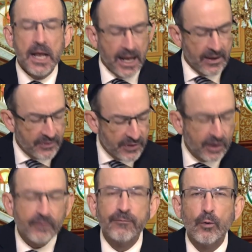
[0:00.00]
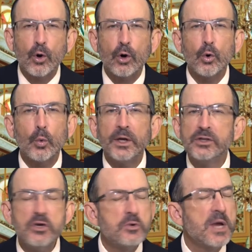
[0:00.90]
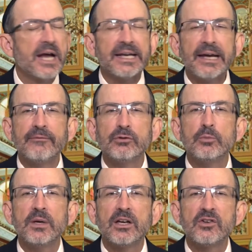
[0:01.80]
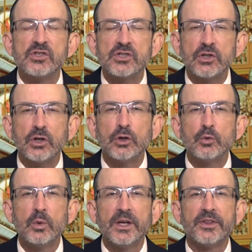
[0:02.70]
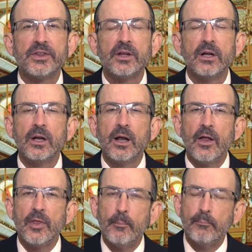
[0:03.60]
And therefore, we do not have to be concerned with the